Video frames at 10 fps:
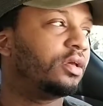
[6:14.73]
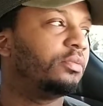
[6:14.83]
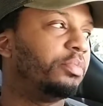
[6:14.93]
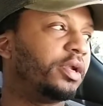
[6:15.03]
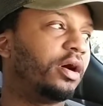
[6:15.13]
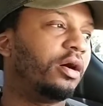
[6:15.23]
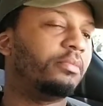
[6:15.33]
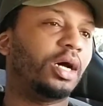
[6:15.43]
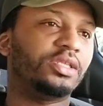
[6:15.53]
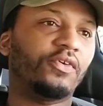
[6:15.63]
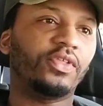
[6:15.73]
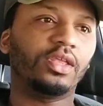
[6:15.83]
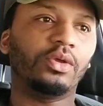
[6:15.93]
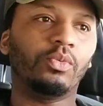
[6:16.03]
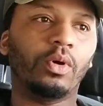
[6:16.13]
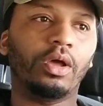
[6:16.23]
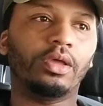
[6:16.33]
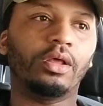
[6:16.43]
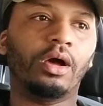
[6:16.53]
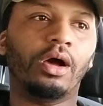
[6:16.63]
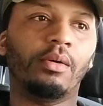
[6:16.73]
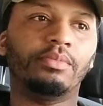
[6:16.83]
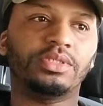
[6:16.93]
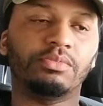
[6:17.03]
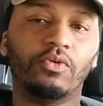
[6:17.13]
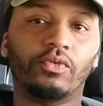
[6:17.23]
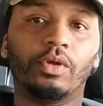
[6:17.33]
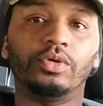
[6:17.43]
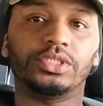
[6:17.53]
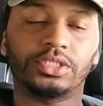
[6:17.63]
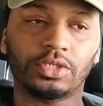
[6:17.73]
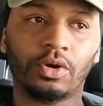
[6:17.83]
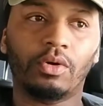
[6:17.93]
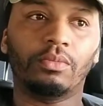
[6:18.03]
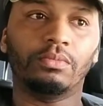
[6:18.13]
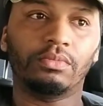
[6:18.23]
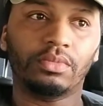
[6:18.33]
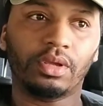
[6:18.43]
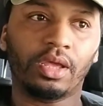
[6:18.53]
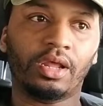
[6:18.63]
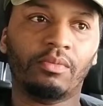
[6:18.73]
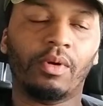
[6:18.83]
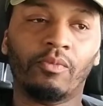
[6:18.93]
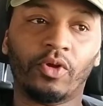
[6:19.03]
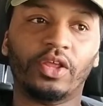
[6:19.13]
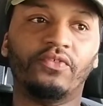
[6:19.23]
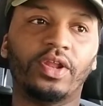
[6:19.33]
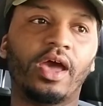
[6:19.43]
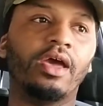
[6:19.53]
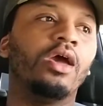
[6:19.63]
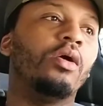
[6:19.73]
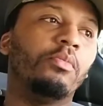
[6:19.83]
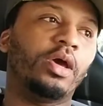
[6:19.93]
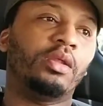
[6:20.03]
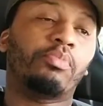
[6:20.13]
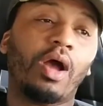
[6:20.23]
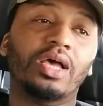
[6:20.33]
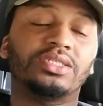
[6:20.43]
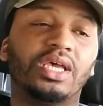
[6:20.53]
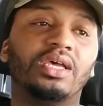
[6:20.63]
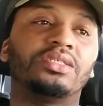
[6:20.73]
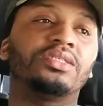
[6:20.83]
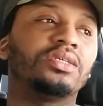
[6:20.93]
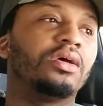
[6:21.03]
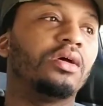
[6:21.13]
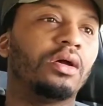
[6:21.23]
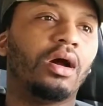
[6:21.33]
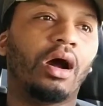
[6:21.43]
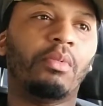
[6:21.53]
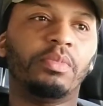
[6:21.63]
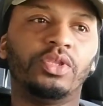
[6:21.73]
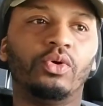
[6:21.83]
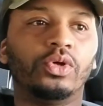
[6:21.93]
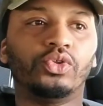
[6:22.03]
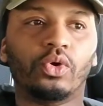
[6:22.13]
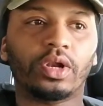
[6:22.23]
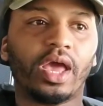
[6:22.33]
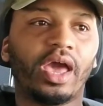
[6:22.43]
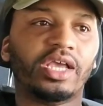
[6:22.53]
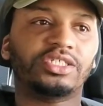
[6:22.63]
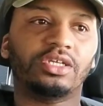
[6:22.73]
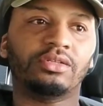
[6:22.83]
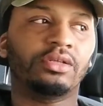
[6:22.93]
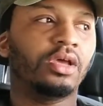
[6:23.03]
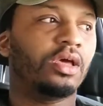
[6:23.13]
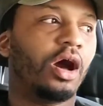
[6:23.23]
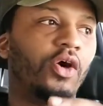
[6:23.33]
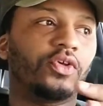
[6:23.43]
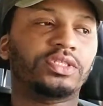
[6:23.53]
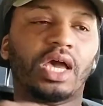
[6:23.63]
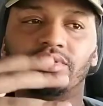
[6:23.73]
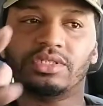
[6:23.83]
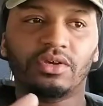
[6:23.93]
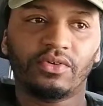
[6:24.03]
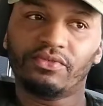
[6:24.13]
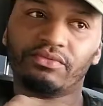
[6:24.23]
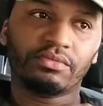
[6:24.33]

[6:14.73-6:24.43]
but I definitely want to move closer to home, and I'm ready for that. But in the process, I'm gonna be doing DoorDash and other types of